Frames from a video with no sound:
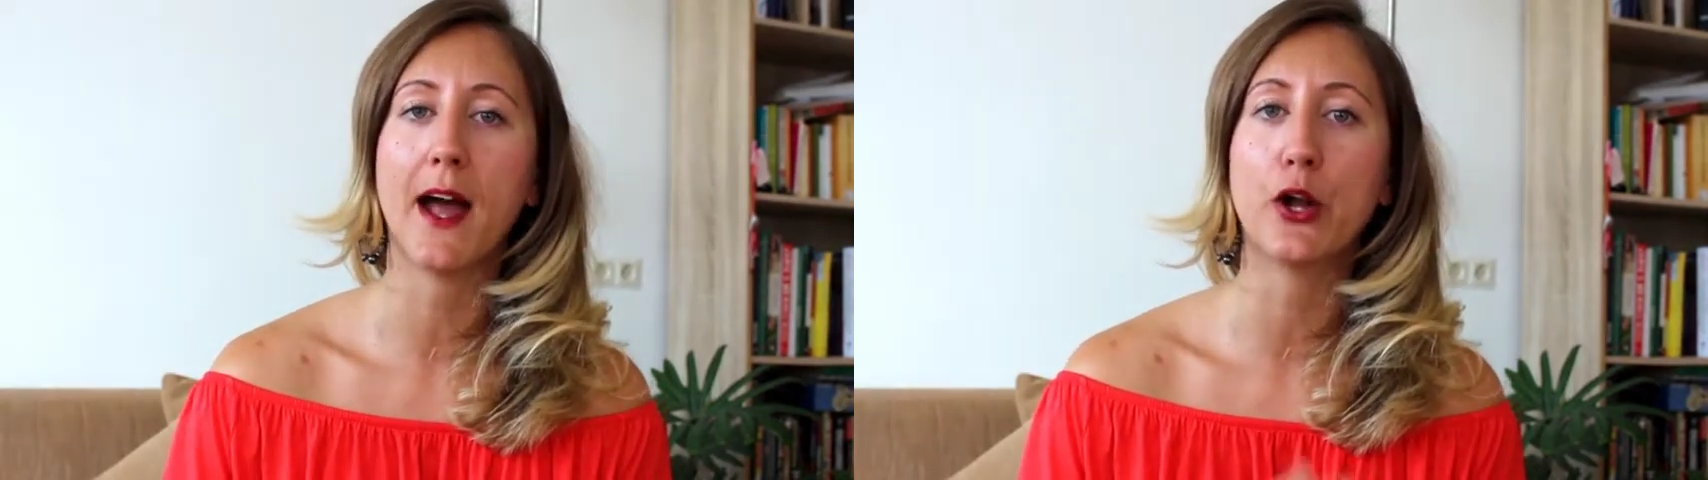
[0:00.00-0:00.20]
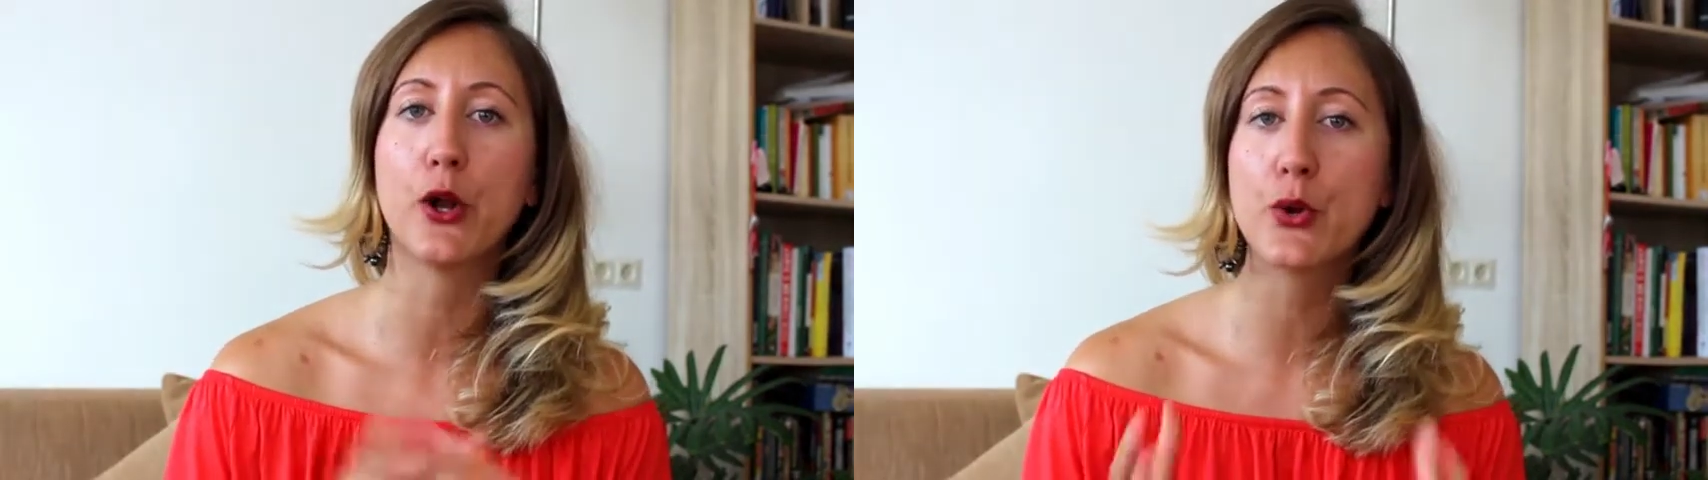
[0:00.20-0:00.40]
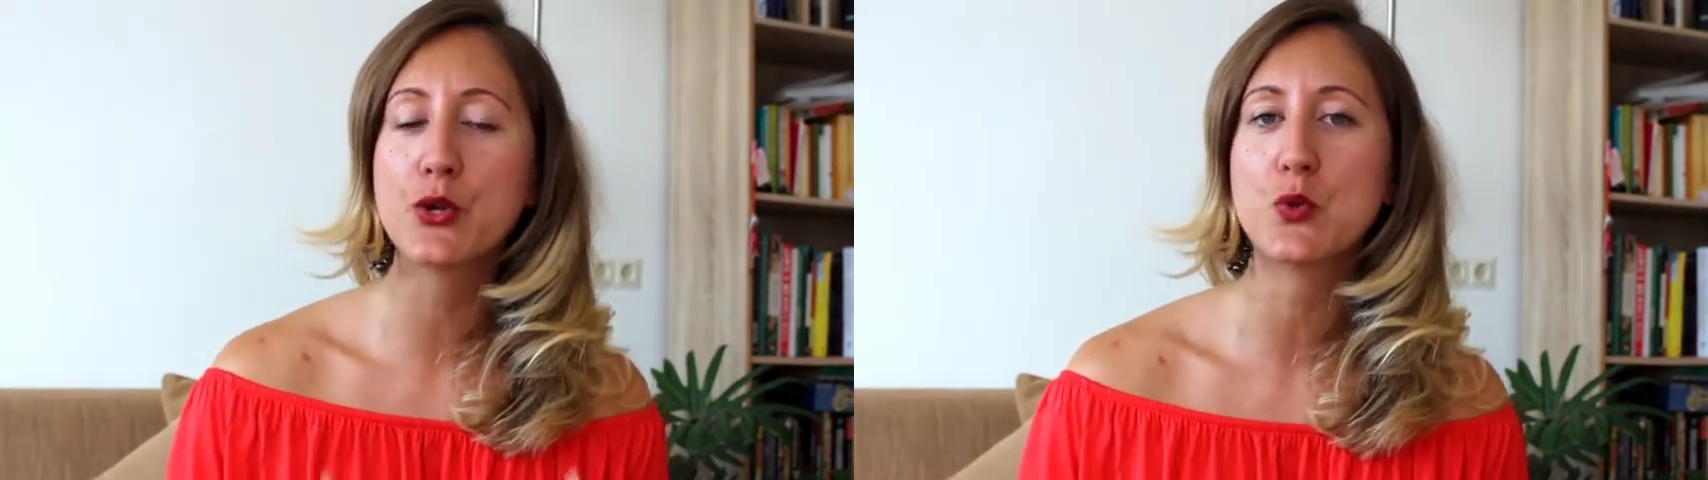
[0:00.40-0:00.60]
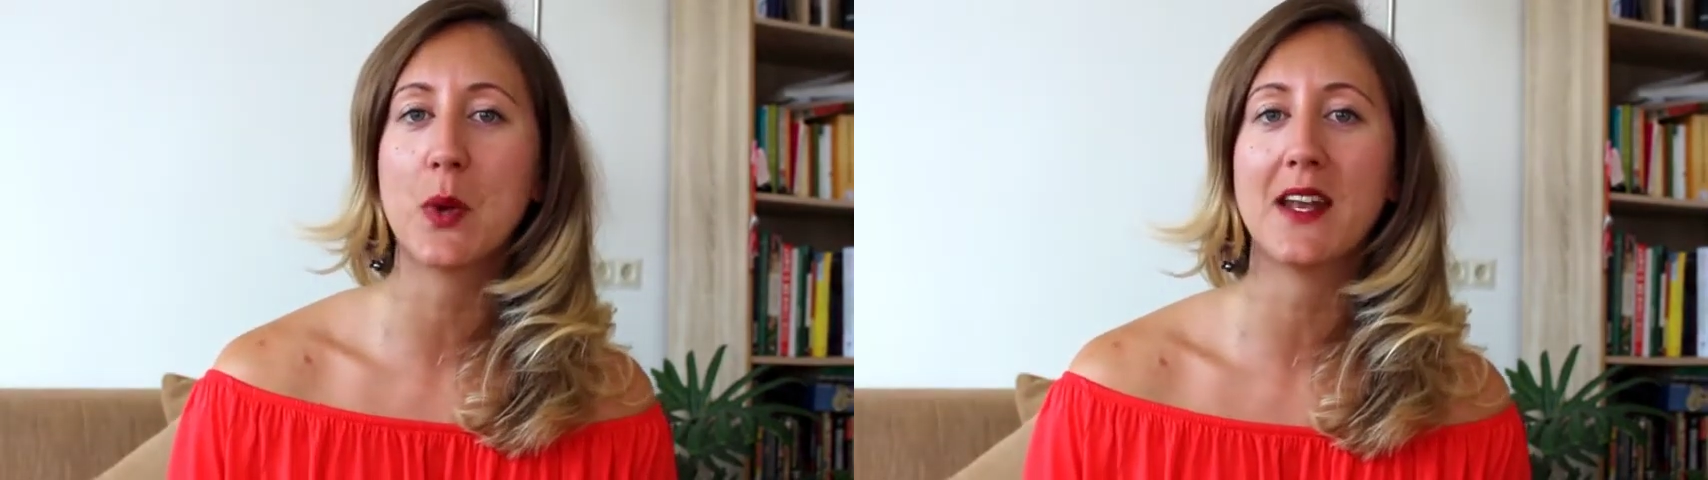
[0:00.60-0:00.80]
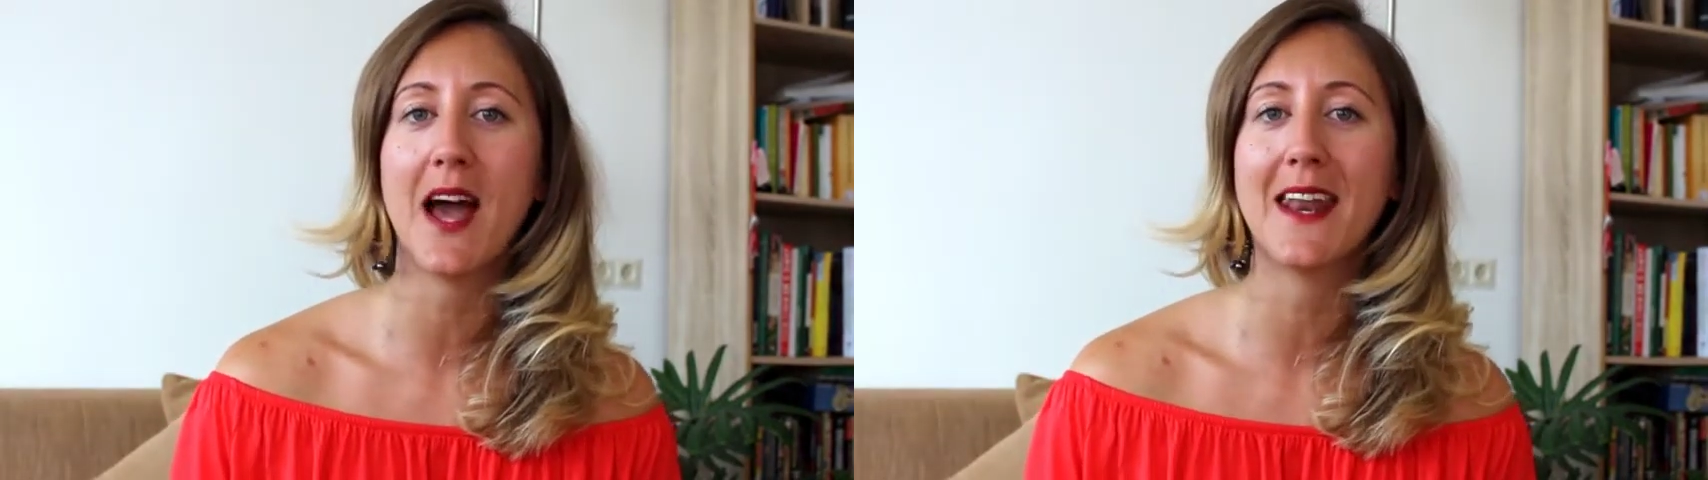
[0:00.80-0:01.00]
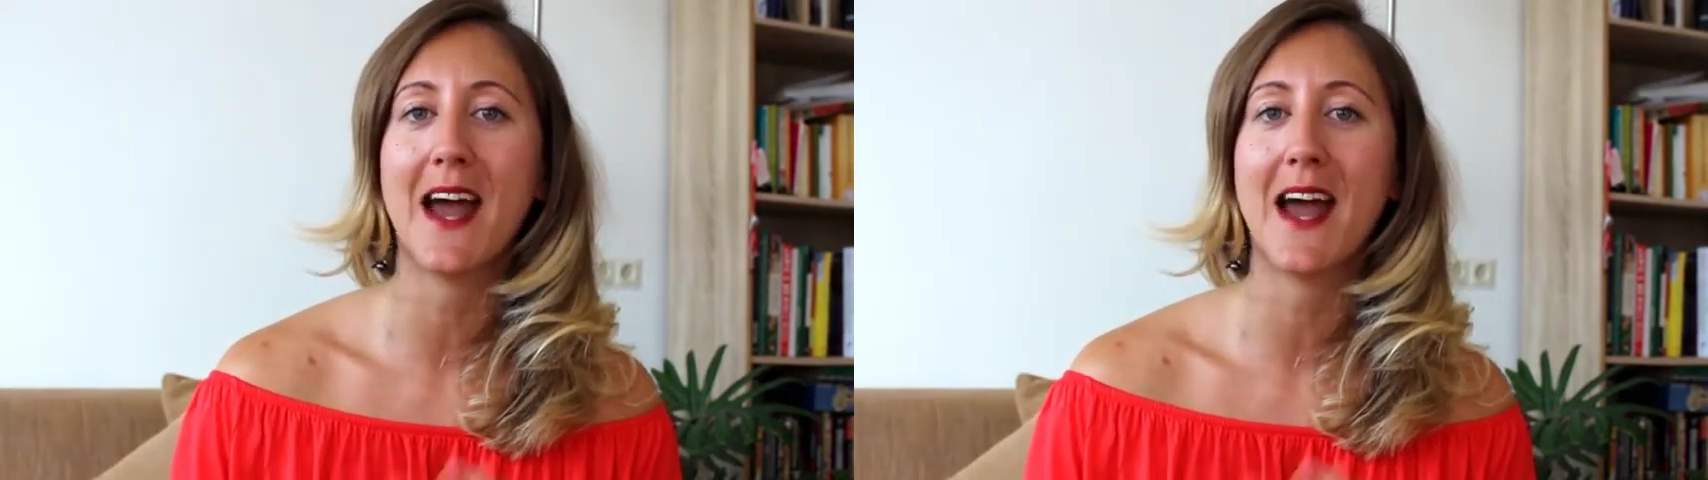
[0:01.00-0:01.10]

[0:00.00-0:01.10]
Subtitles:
lose weight and